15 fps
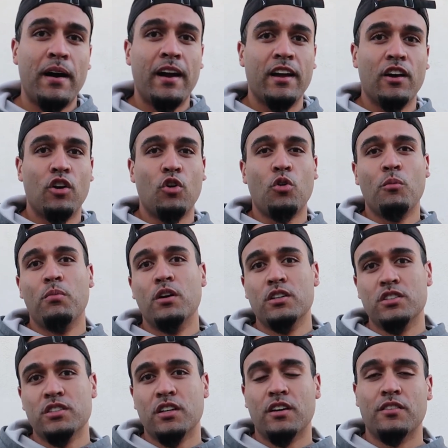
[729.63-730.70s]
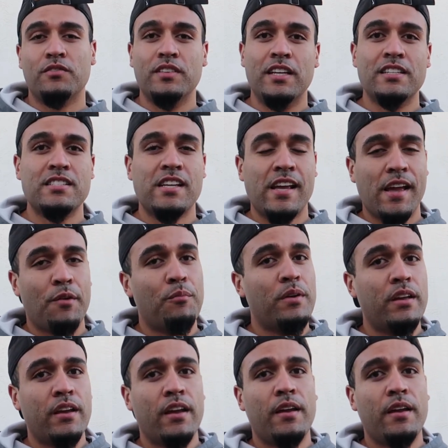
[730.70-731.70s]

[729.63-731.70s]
buy a whole bunch of Disney N B